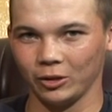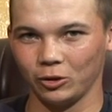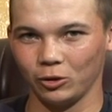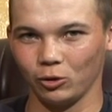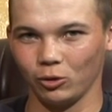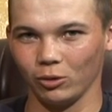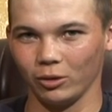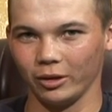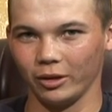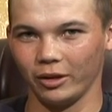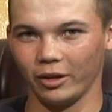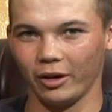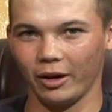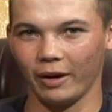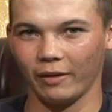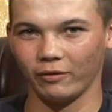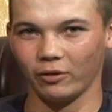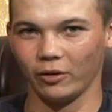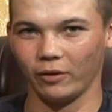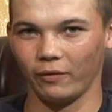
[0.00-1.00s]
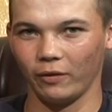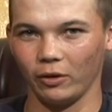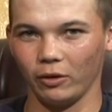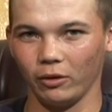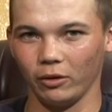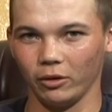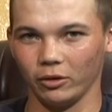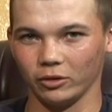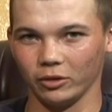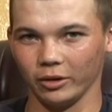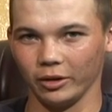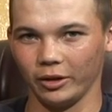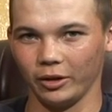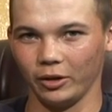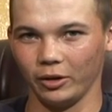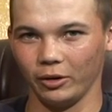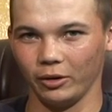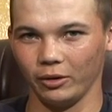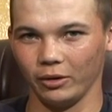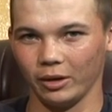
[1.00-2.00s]
Shortly thereafter, a few years
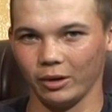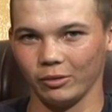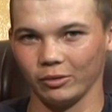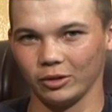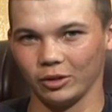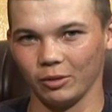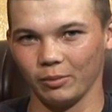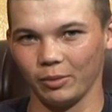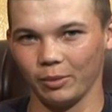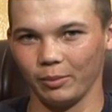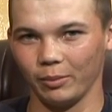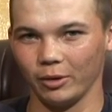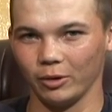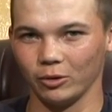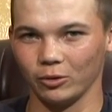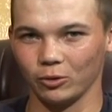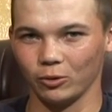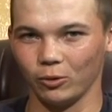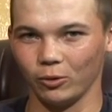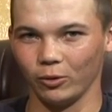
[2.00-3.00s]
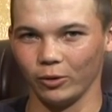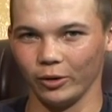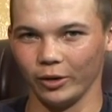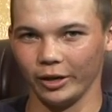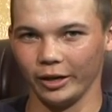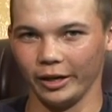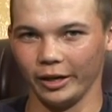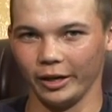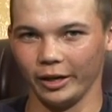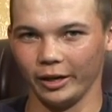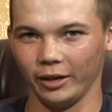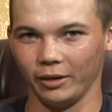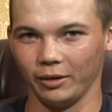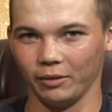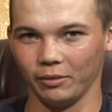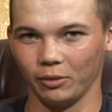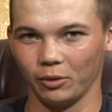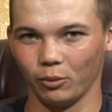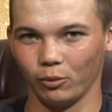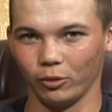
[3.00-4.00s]
later, I was up in middle school, and
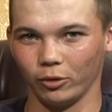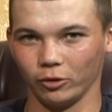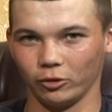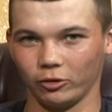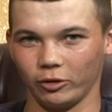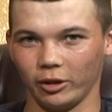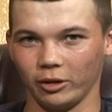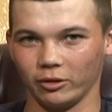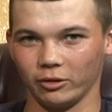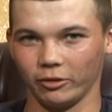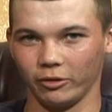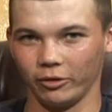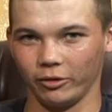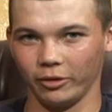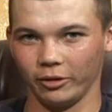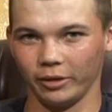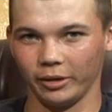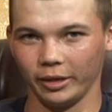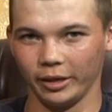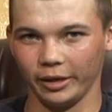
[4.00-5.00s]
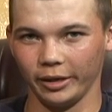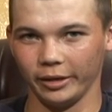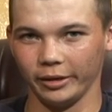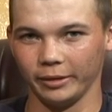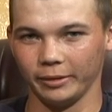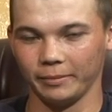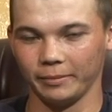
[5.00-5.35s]
the World Trade Center hit.